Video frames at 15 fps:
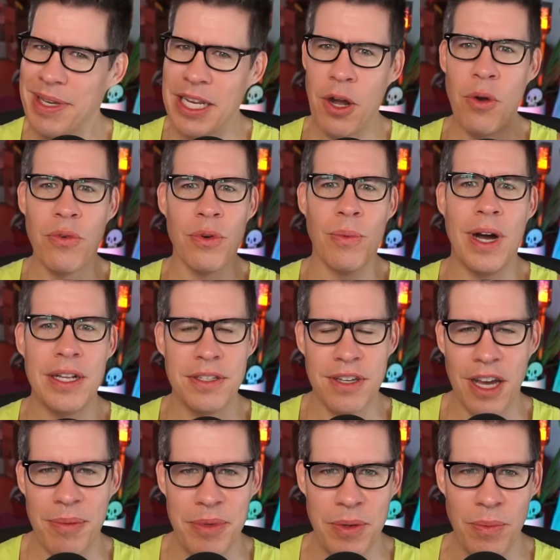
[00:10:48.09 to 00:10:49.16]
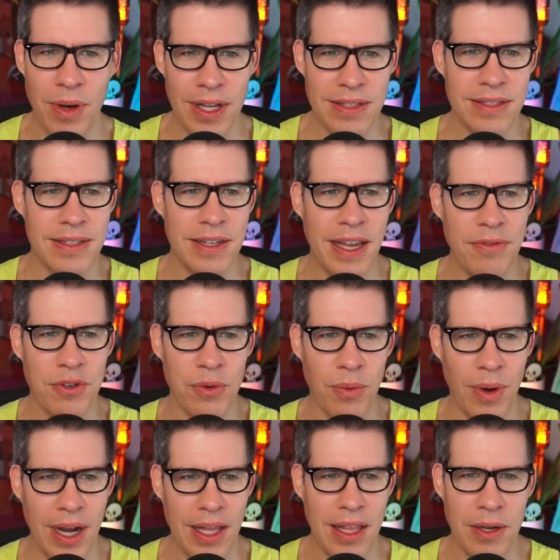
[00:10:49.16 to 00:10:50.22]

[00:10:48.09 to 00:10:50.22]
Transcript: Man, Overwatch got me once. And after a while,